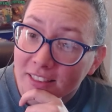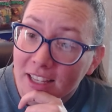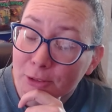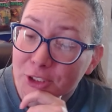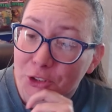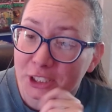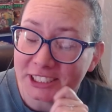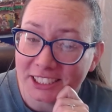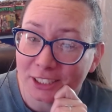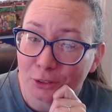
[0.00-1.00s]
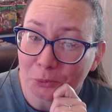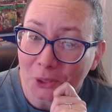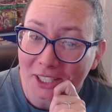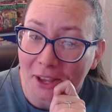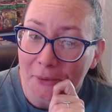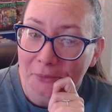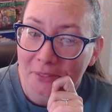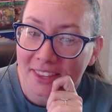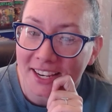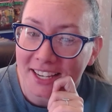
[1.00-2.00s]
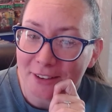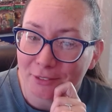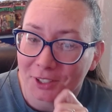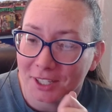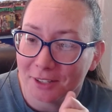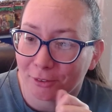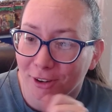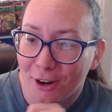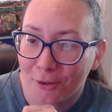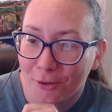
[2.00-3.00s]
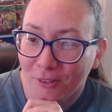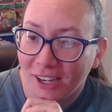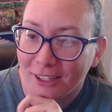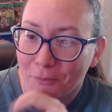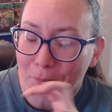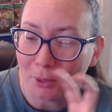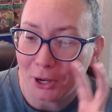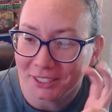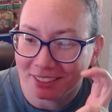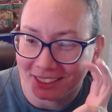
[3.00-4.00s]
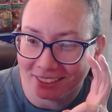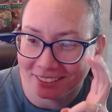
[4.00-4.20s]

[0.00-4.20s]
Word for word: That was Tristan and Willow. They gave her it for her, like, bonding